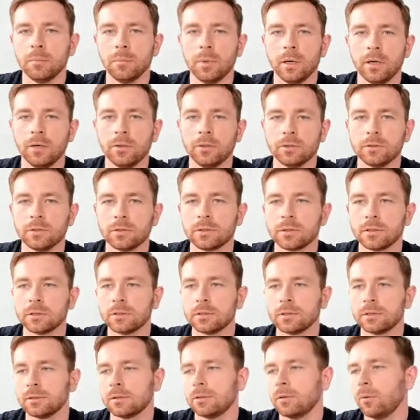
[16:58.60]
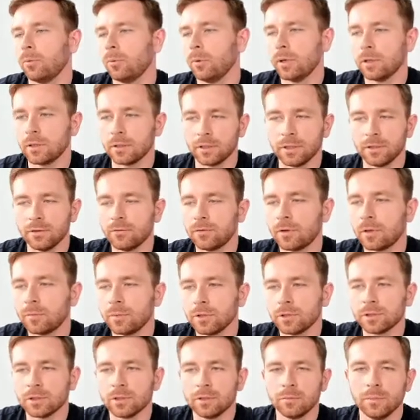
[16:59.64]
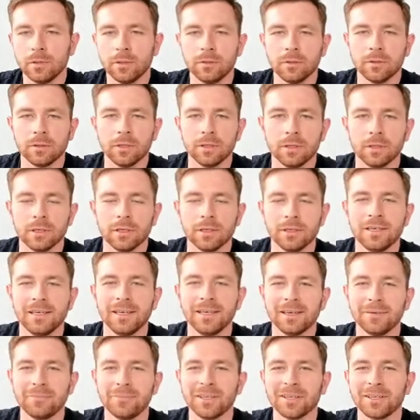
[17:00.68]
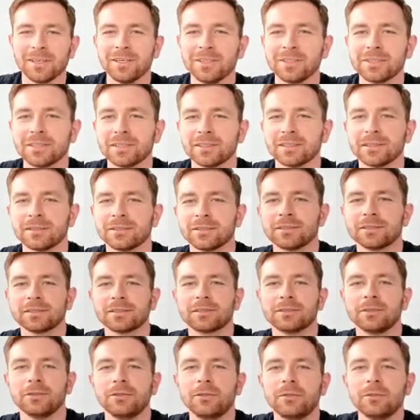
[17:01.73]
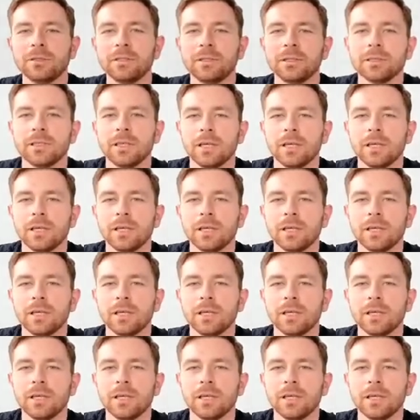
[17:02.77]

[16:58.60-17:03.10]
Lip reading: about, where the information about the application is stored,